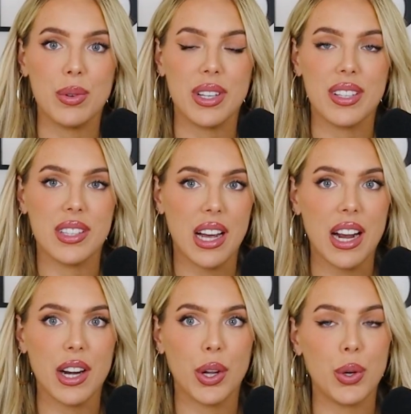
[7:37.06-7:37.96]

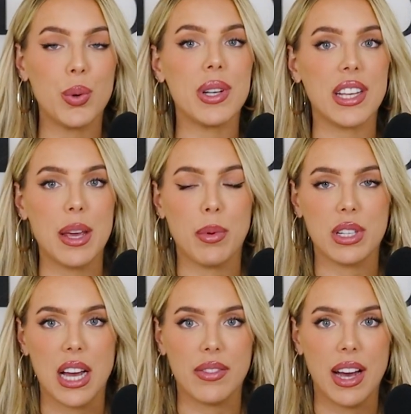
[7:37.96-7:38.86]
decide who is able
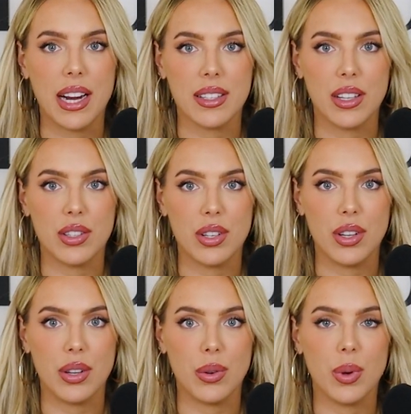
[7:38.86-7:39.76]
to have access to
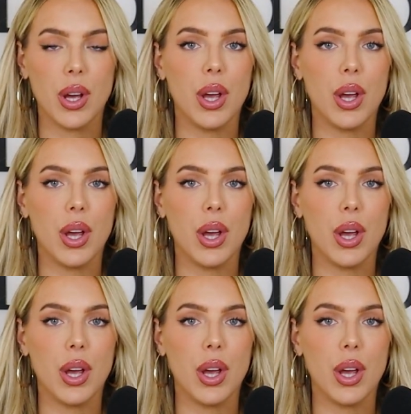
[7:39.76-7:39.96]
you,